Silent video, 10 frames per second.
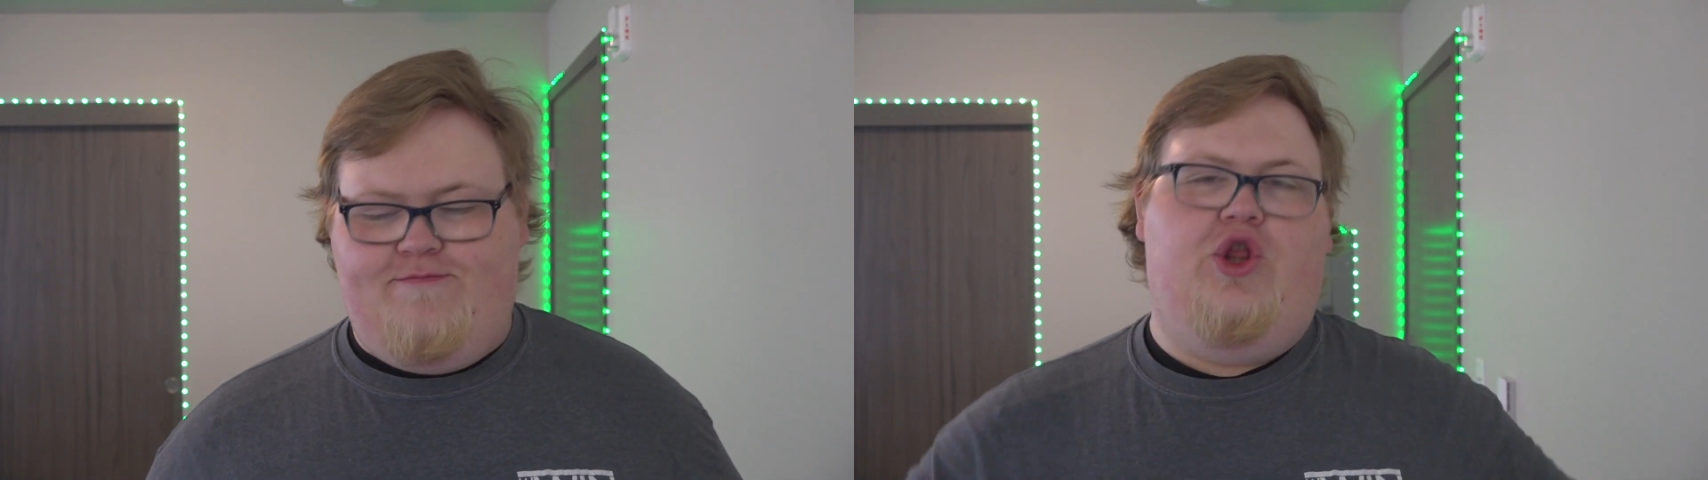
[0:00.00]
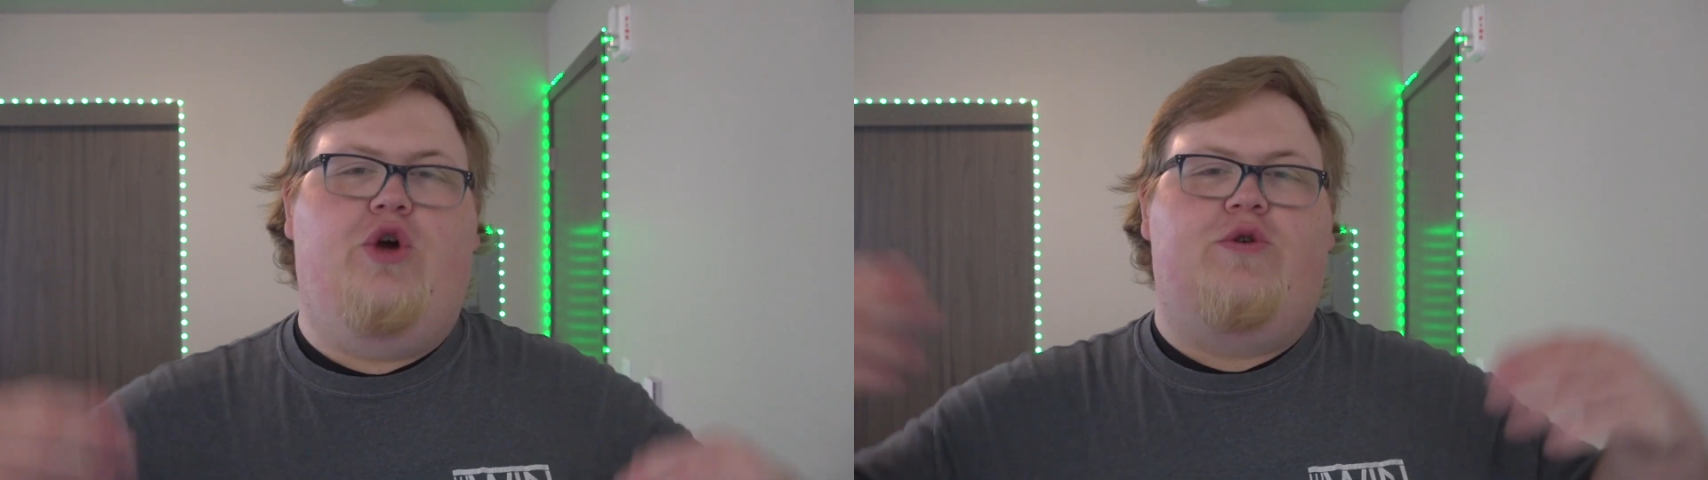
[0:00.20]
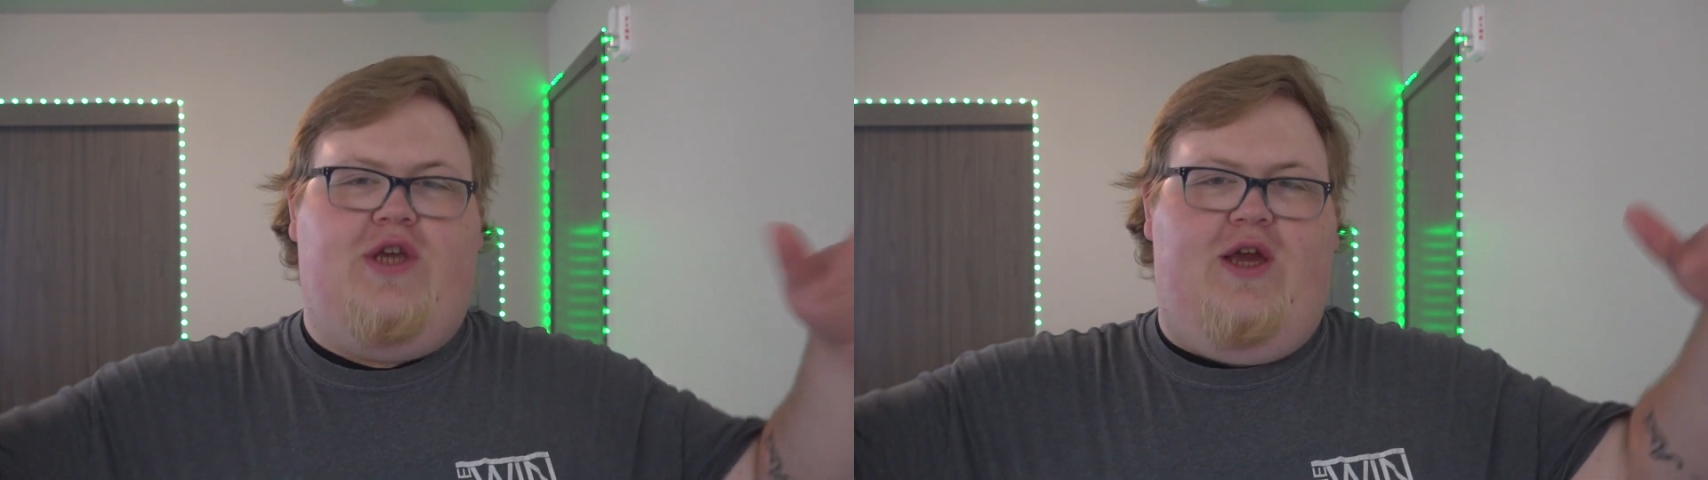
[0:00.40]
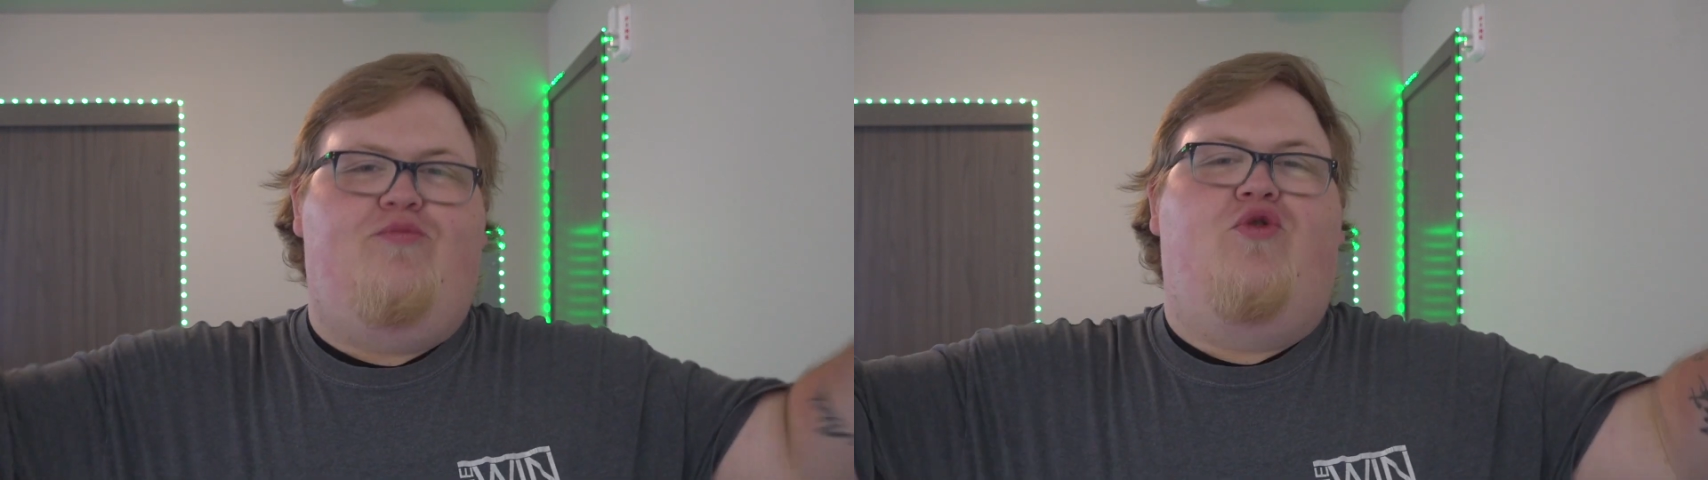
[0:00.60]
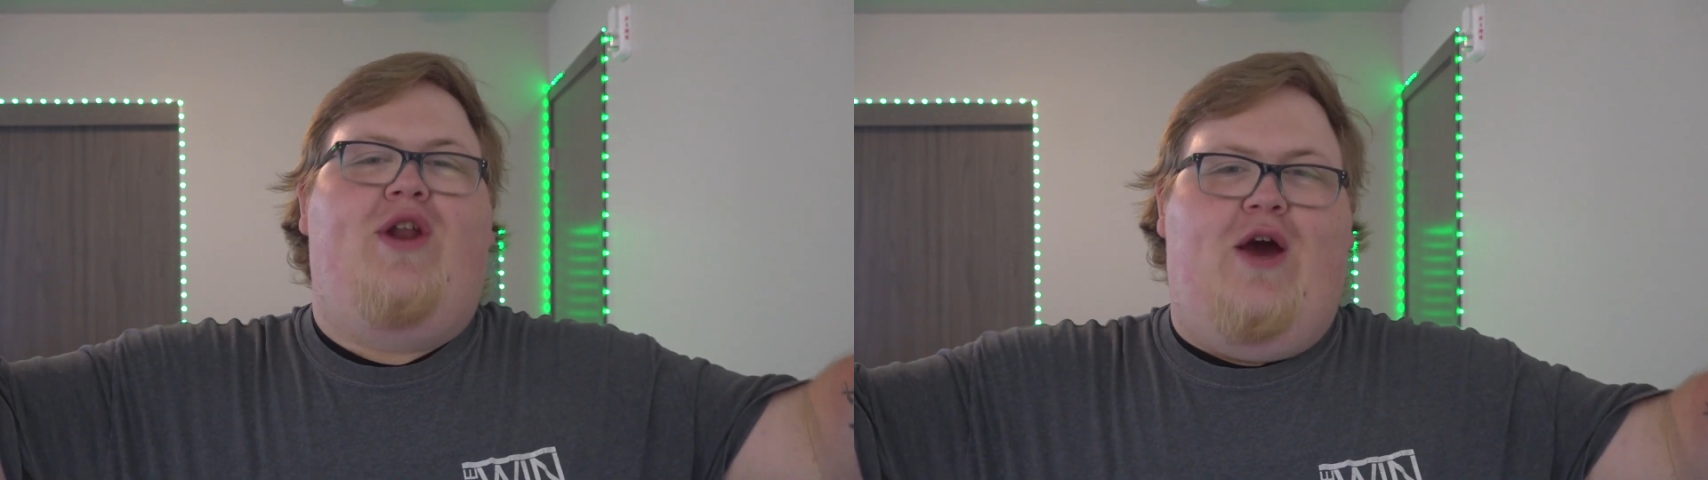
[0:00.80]
those
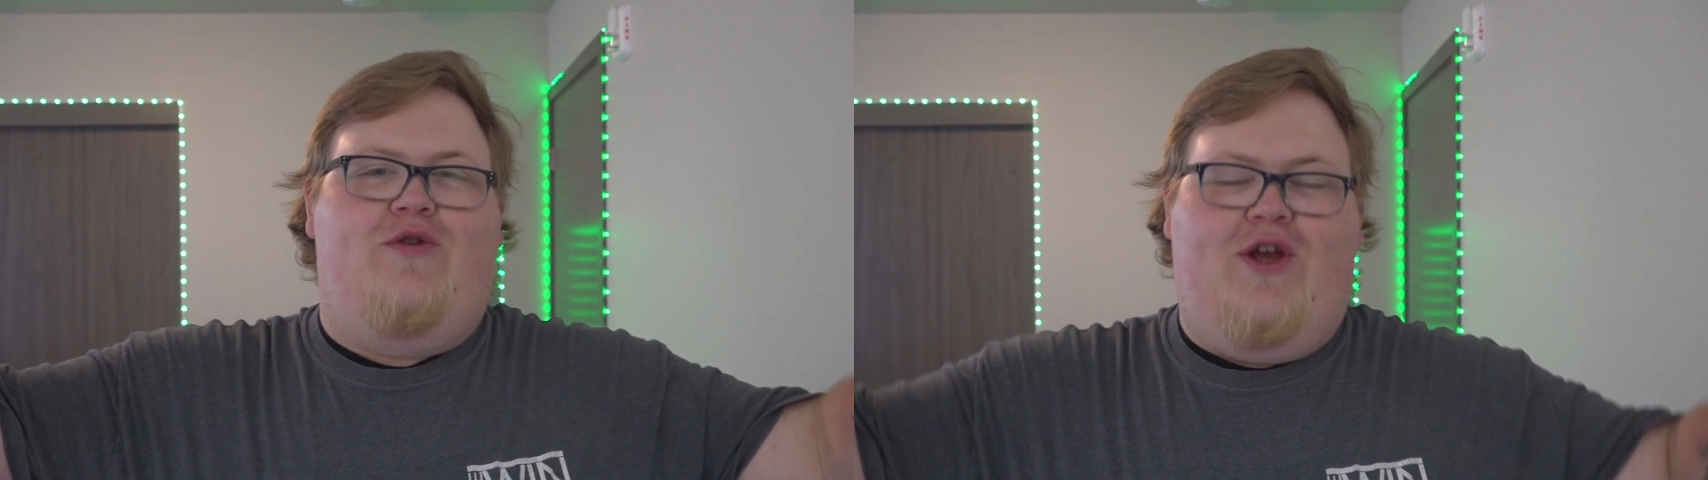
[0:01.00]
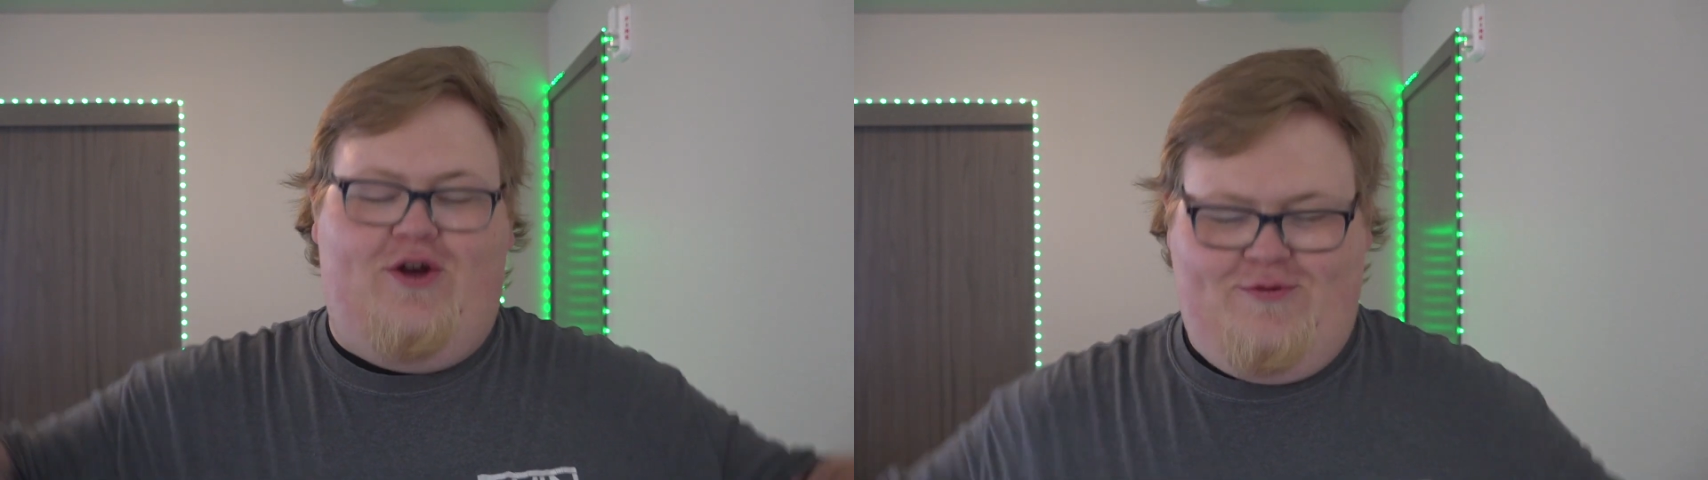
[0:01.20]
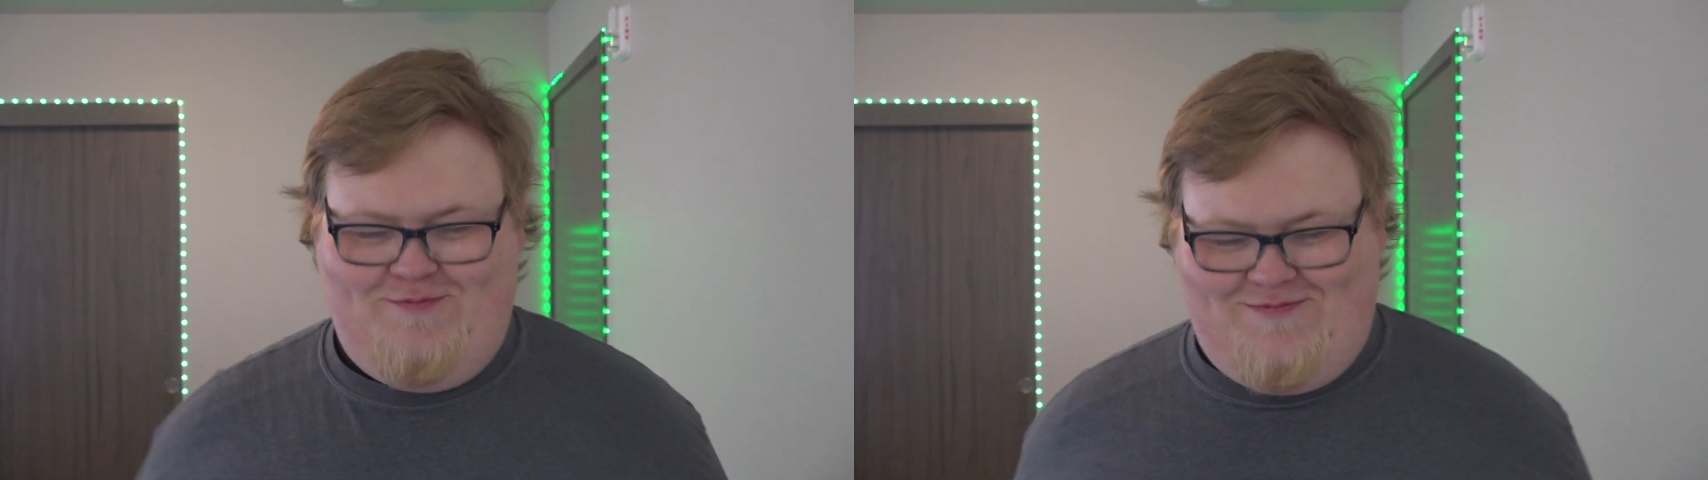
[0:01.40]
get pretty out there.